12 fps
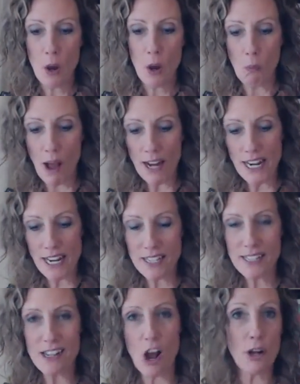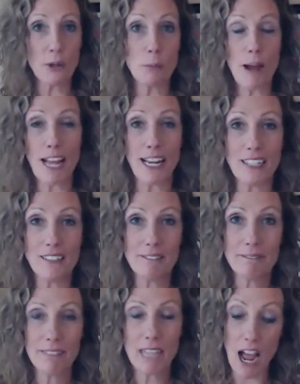One is autopilot.
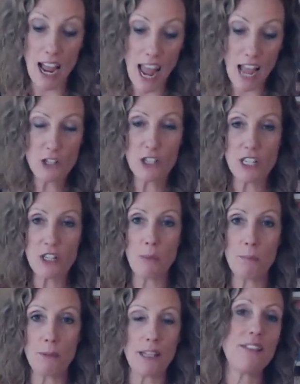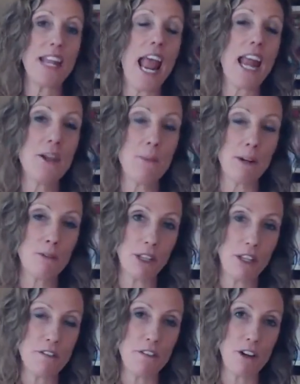I actually don't believe that anyone
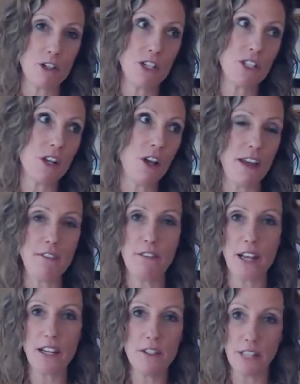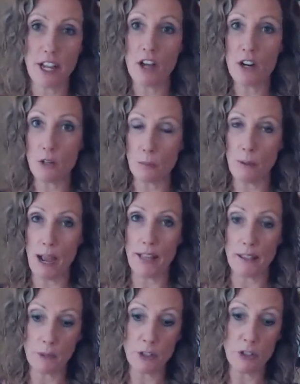really functions all that effectively on
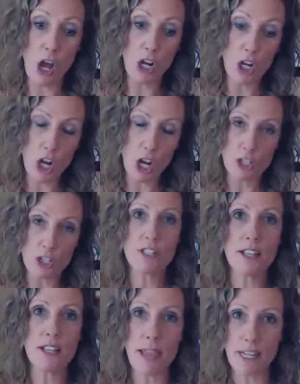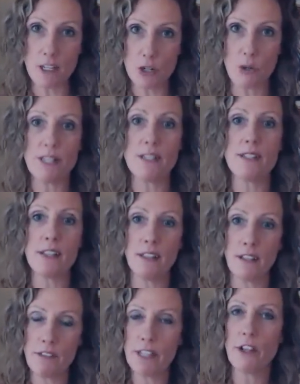autopilot when they're not consciously making choices and
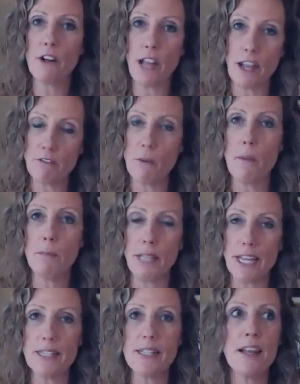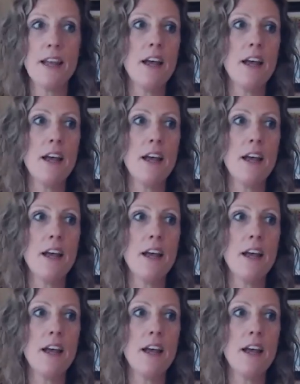living their life from a place